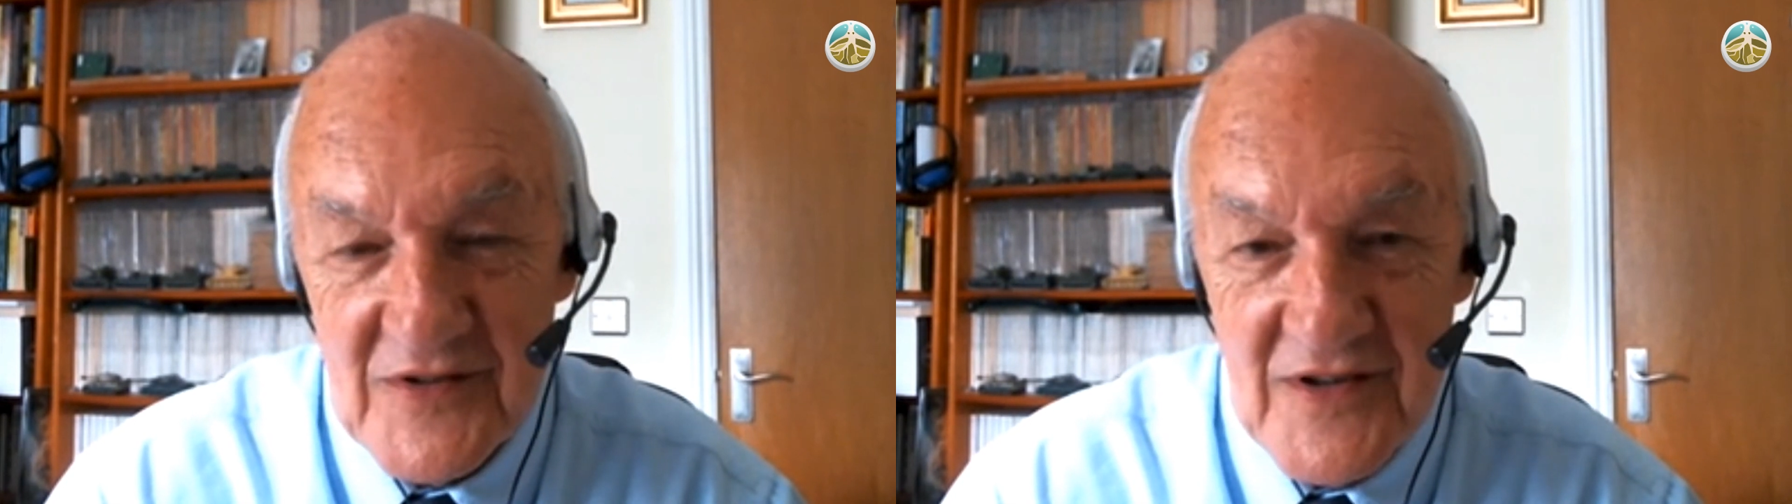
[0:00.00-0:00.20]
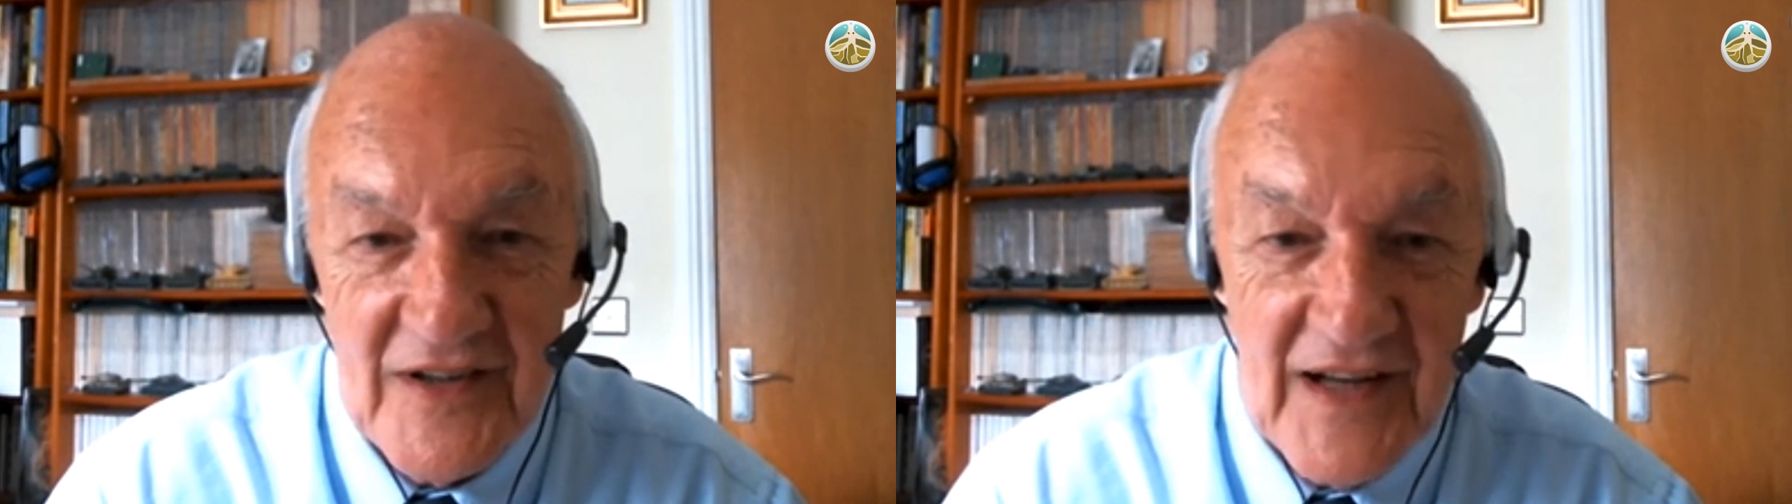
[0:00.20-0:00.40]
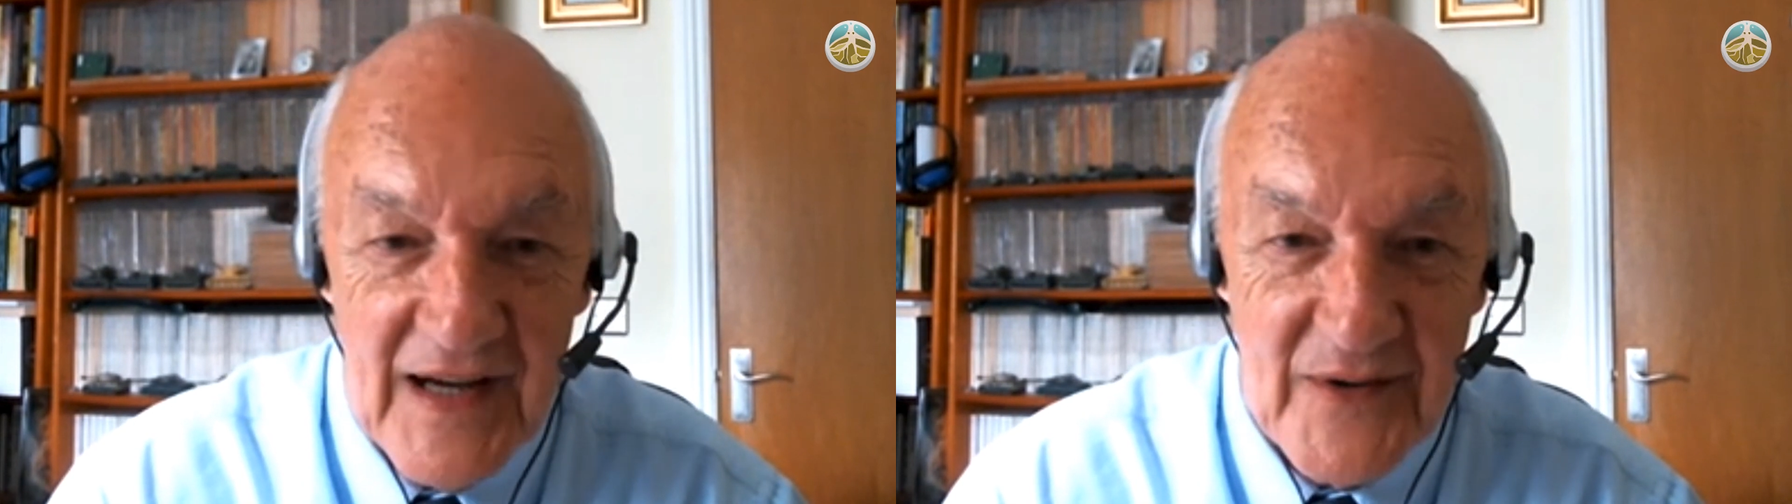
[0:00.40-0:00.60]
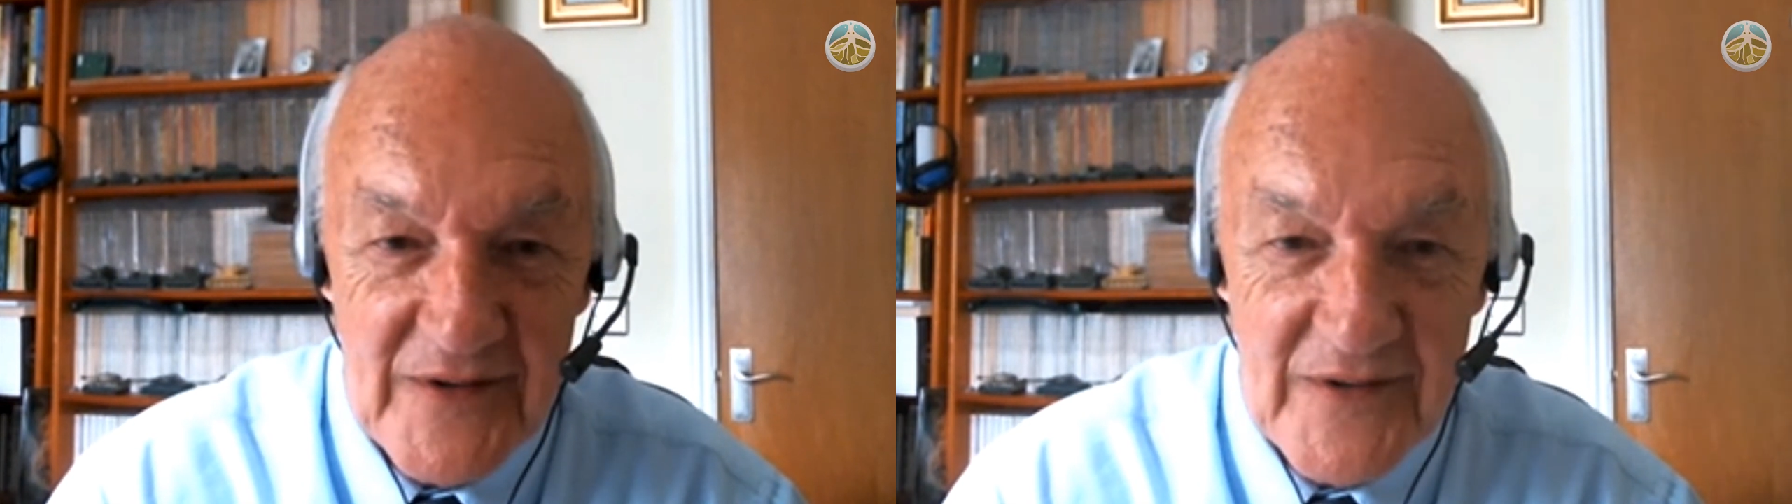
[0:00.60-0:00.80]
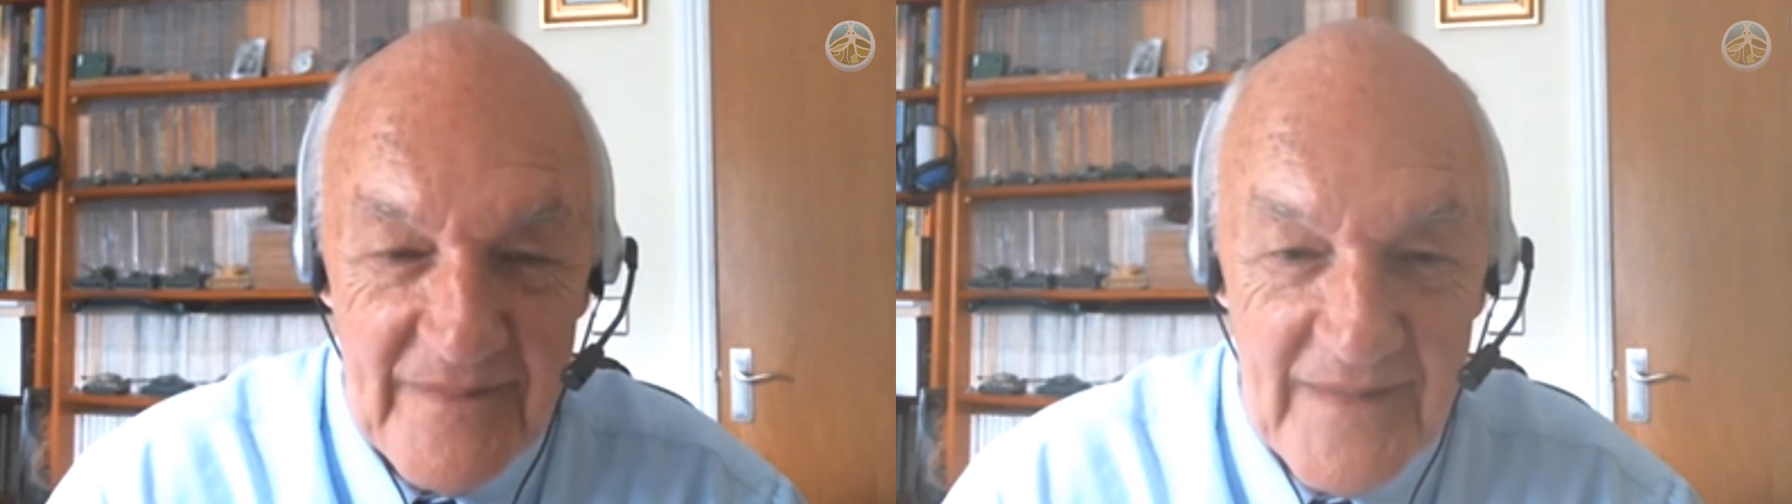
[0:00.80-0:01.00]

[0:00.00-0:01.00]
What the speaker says: was not allowed.